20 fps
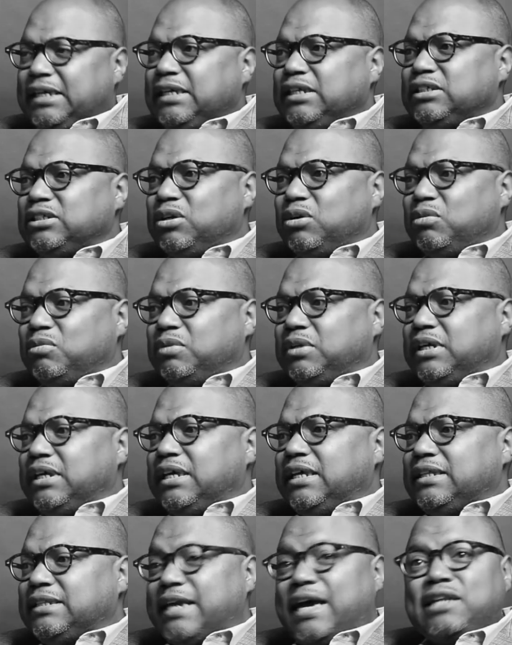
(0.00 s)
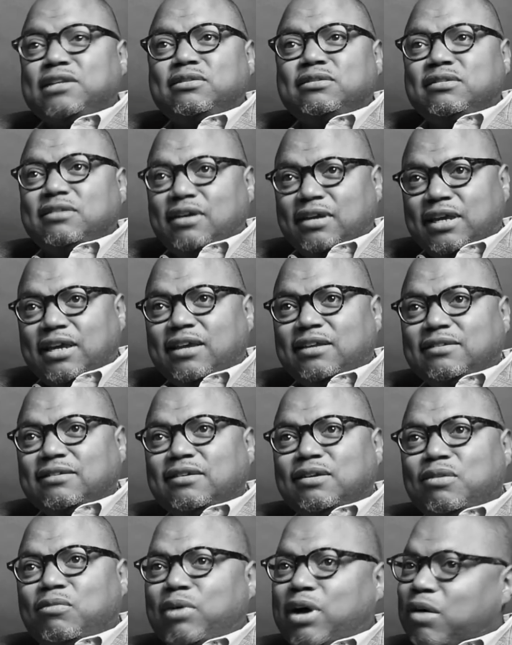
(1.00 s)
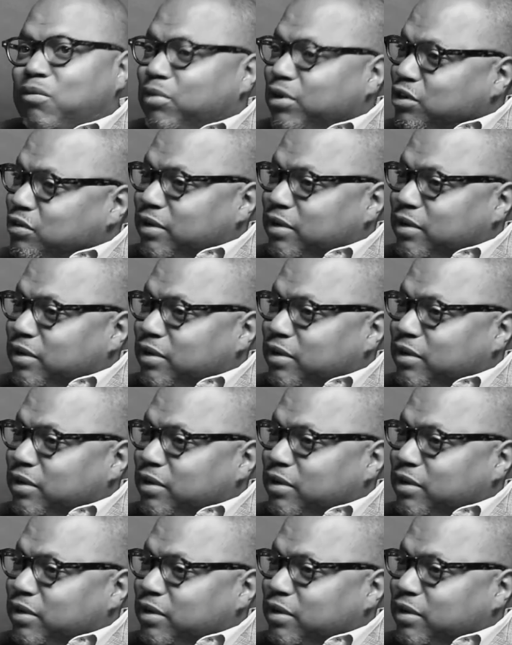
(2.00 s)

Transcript: So that, again, while we're